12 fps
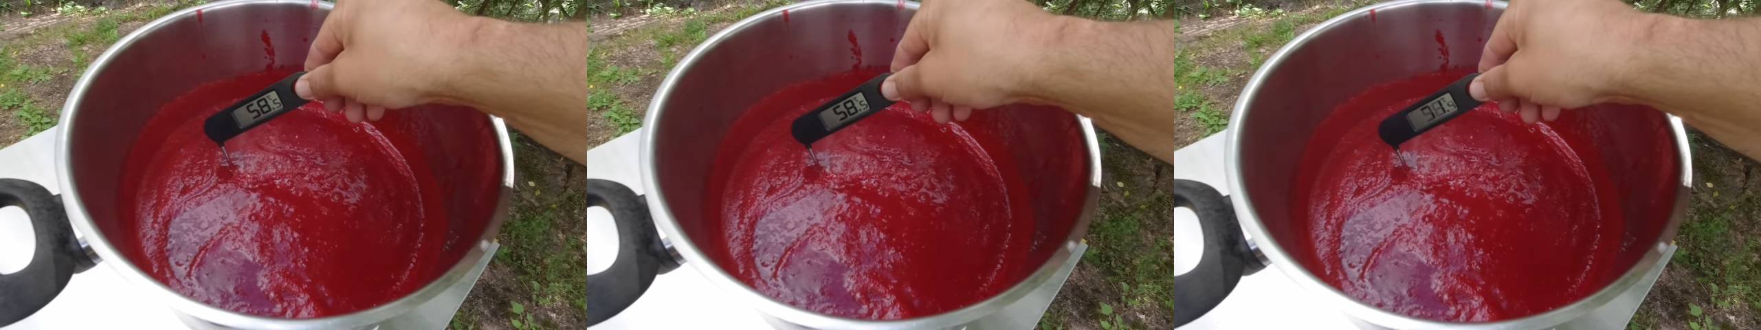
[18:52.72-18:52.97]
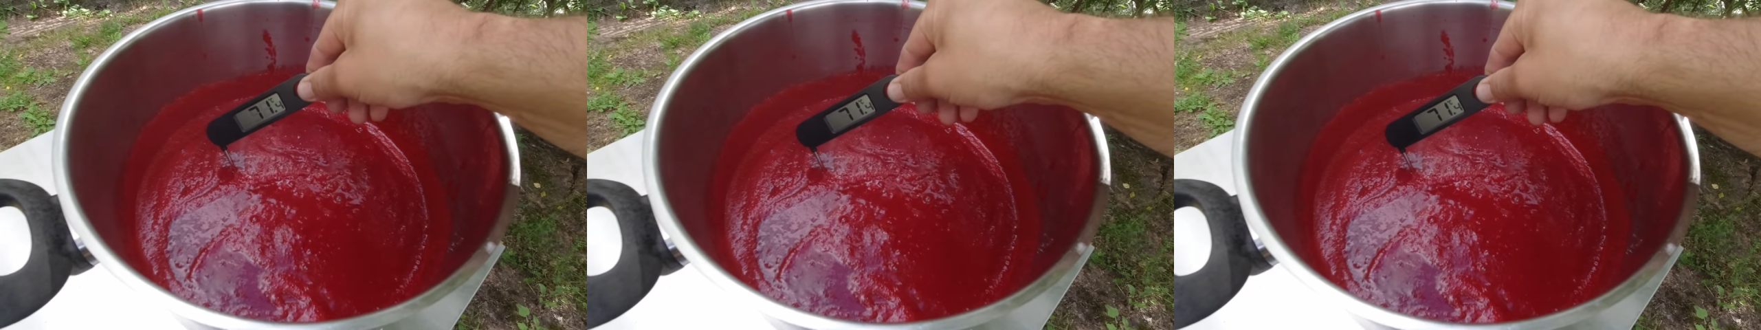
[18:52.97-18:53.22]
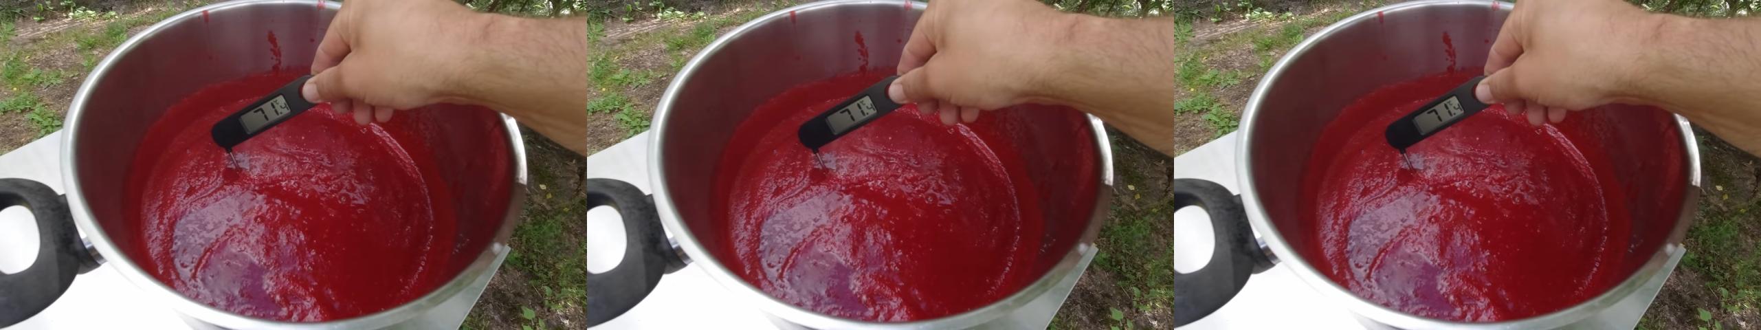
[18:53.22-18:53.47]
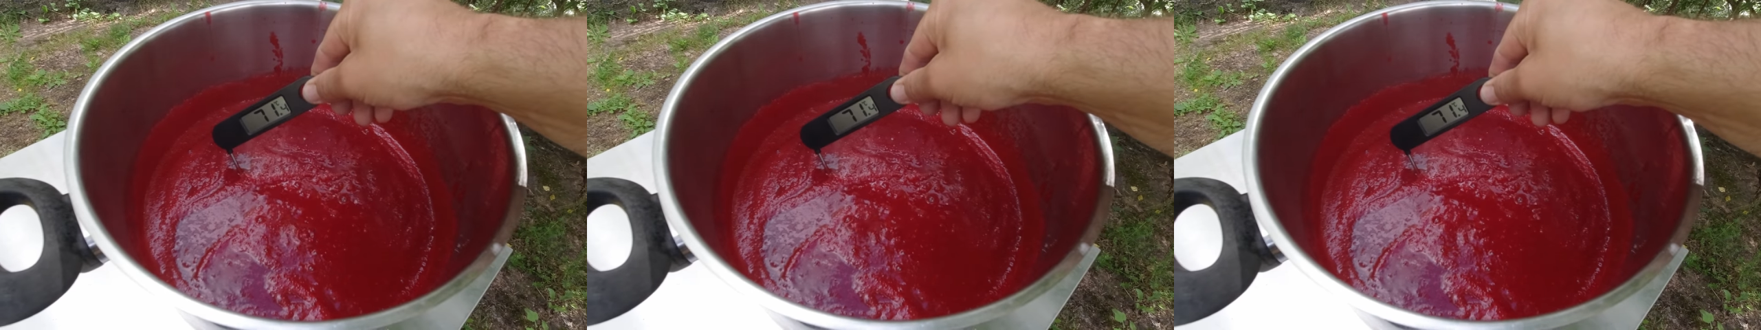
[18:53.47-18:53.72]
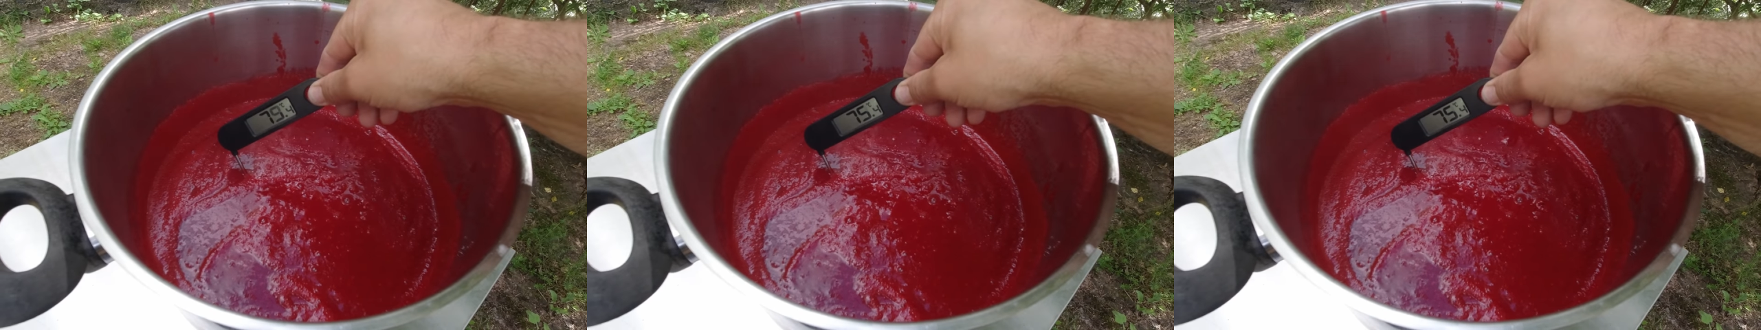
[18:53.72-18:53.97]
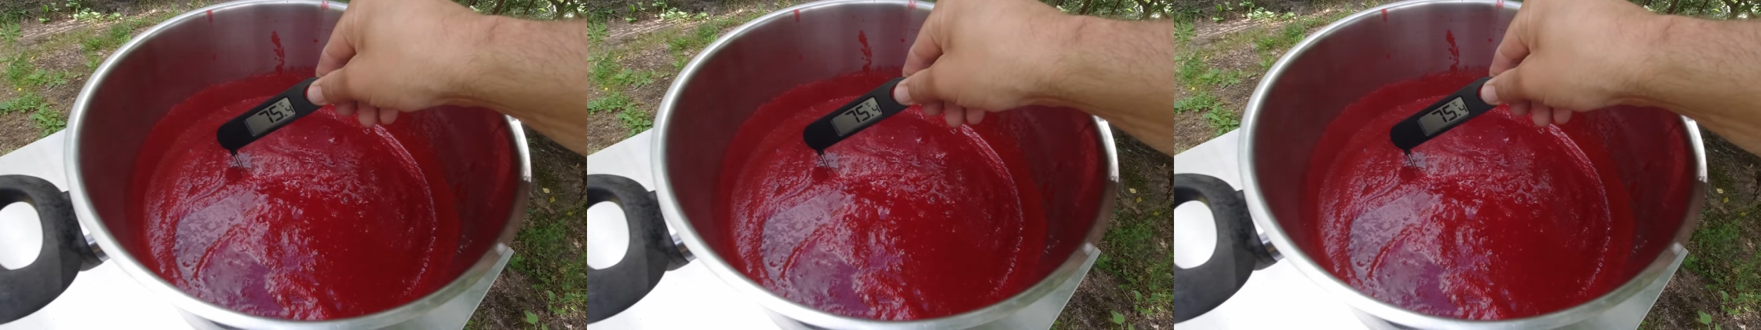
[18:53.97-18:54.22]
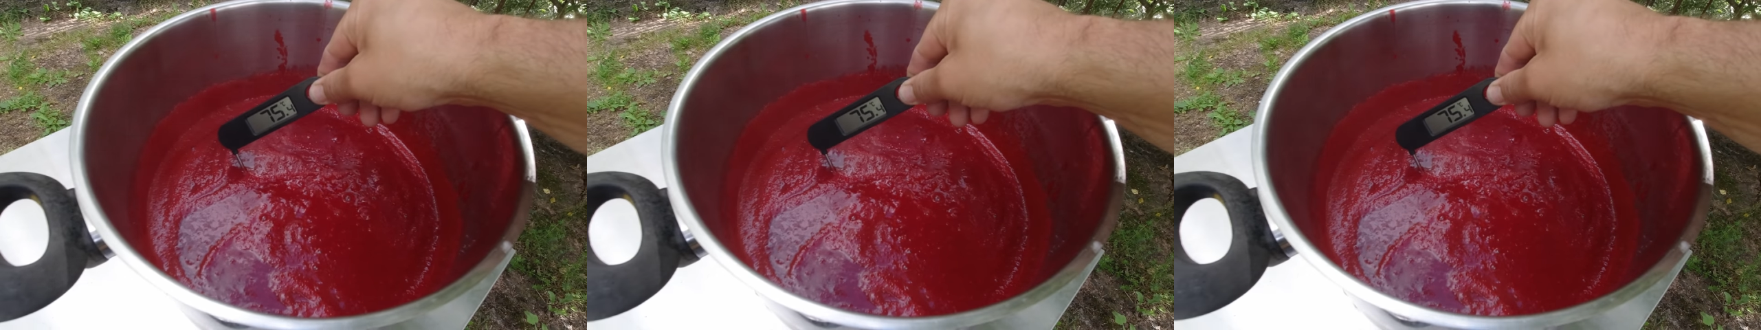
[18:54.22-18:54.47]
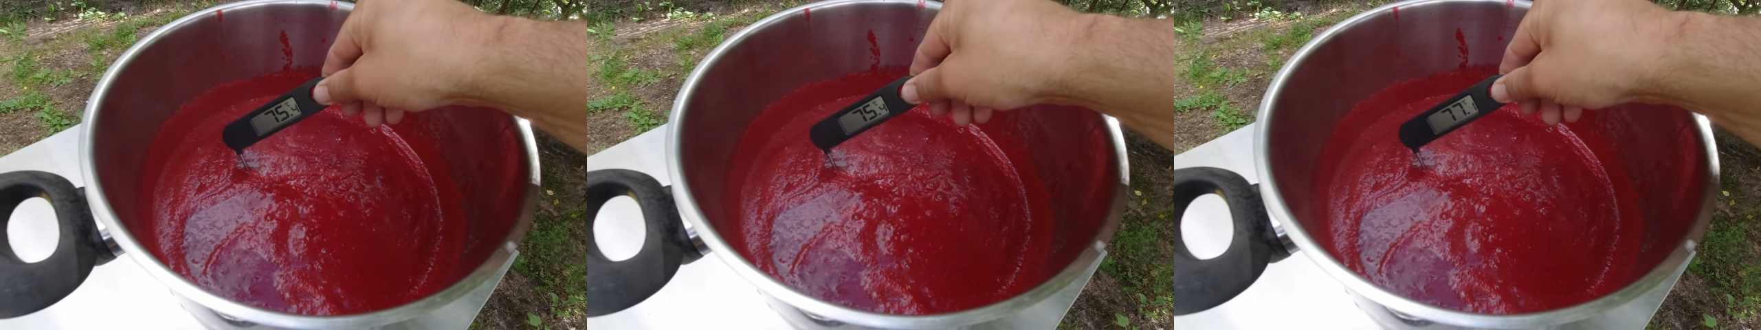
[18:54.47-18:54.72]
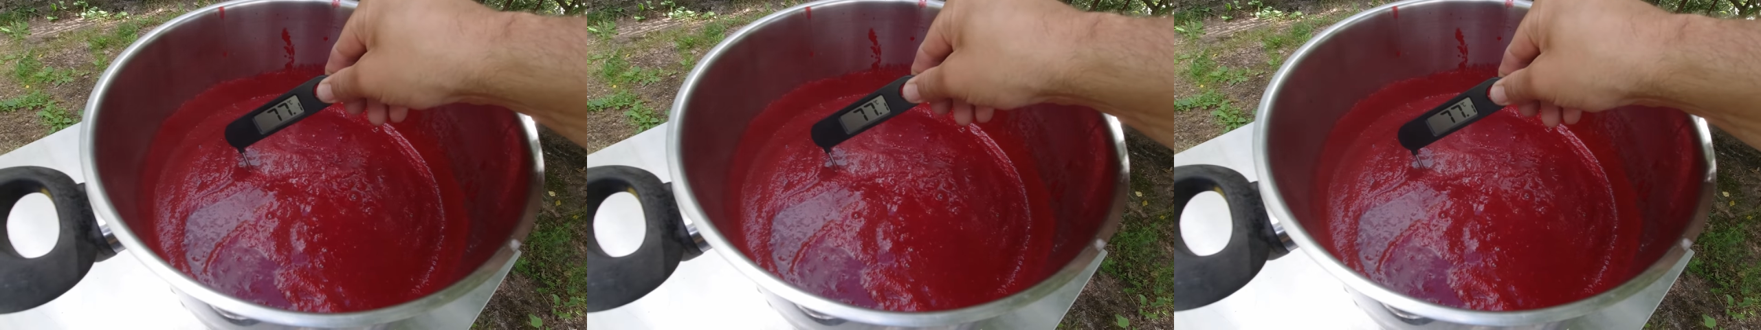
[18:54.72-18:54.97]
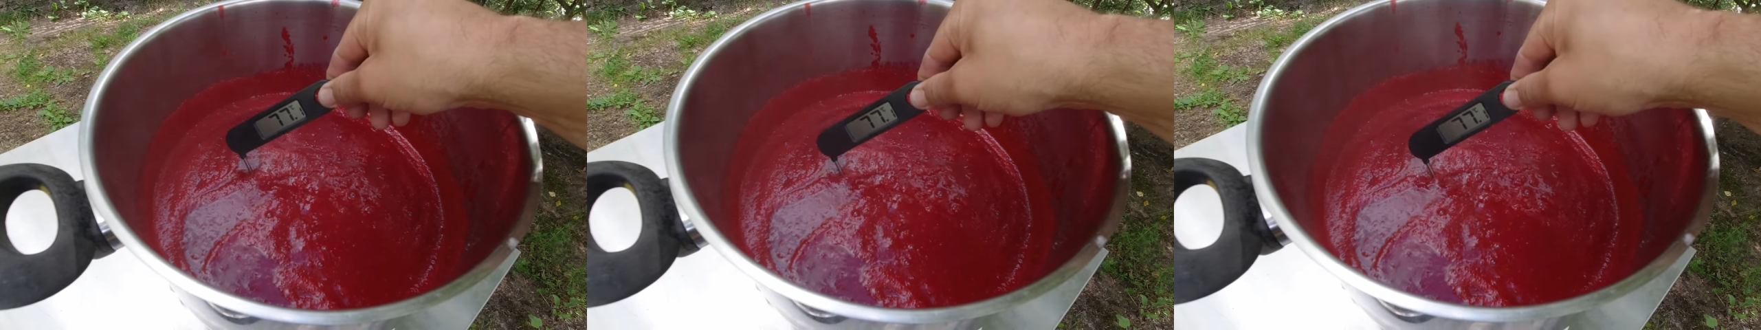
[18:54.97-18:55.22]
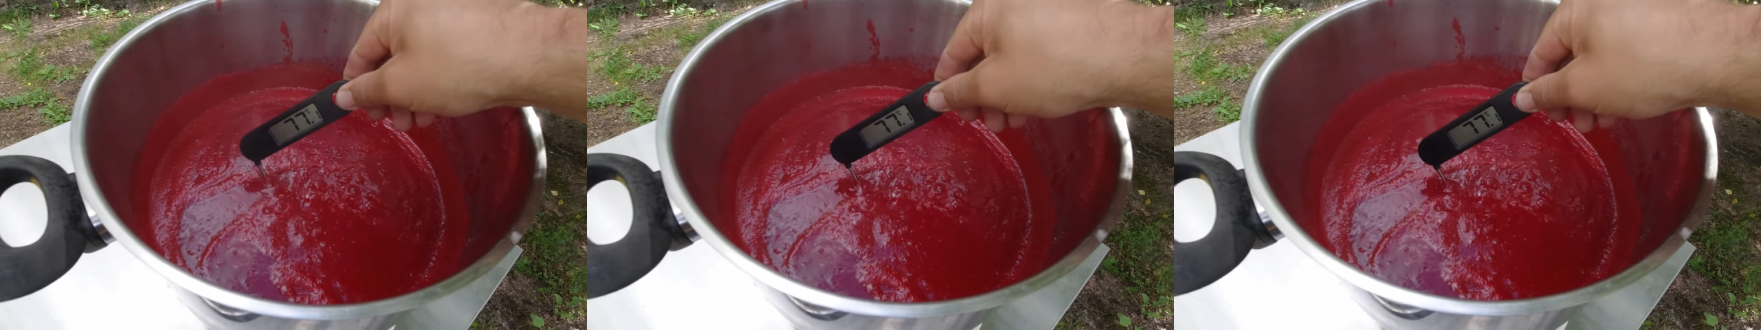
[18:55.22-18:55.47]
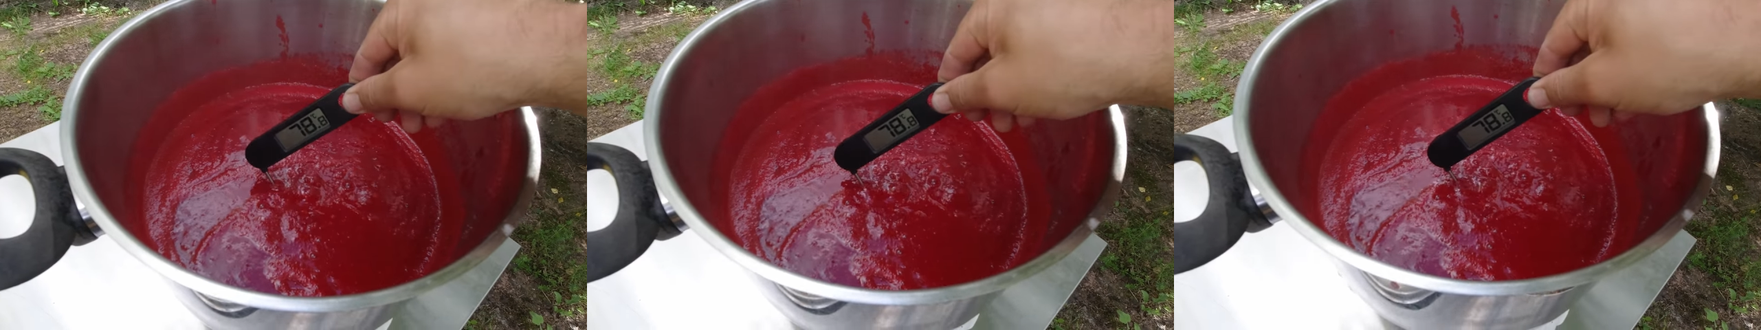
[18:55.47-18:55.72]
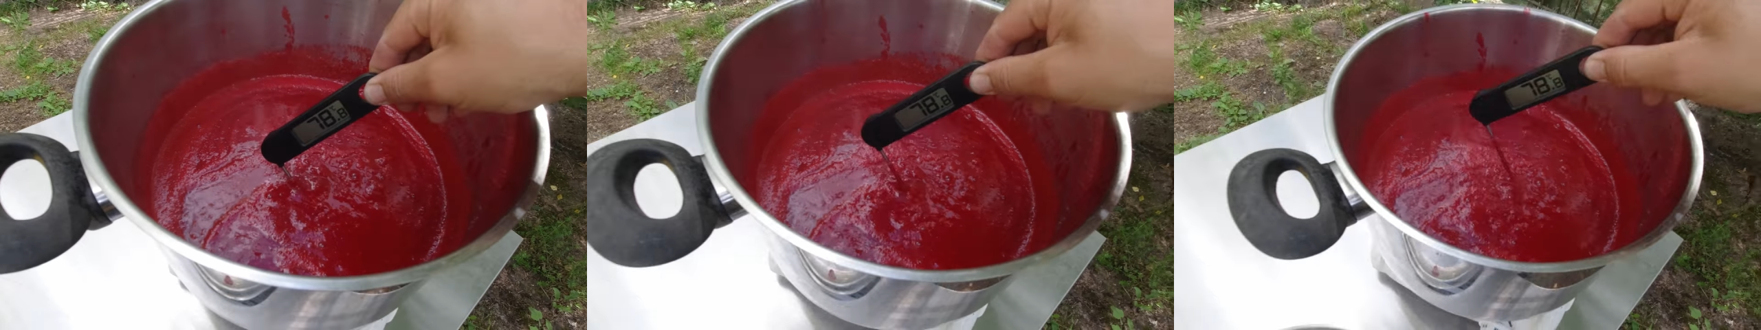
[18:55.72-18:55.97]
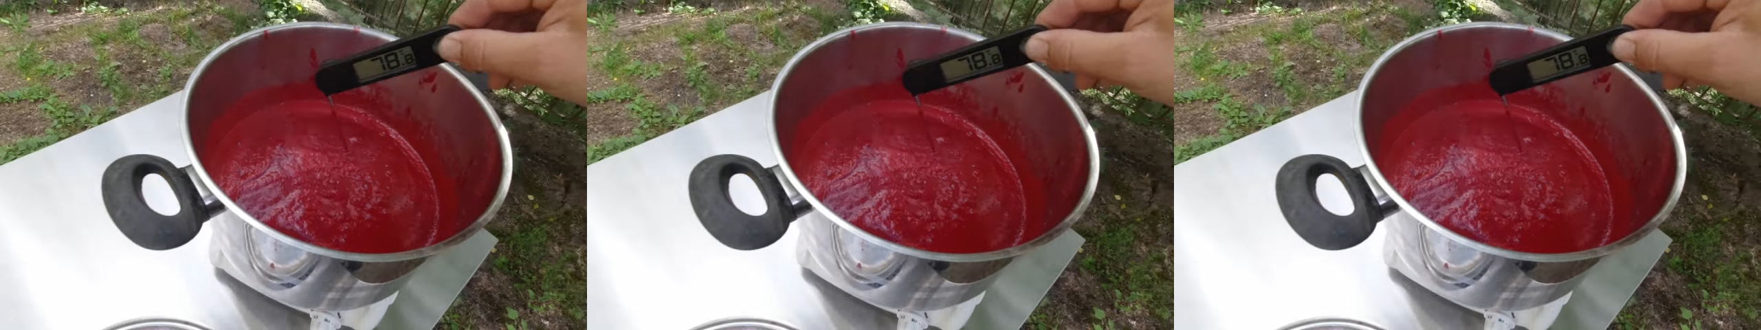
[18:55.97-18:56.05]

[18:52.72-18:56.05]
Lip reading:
No face is visible, so there are no lips to read.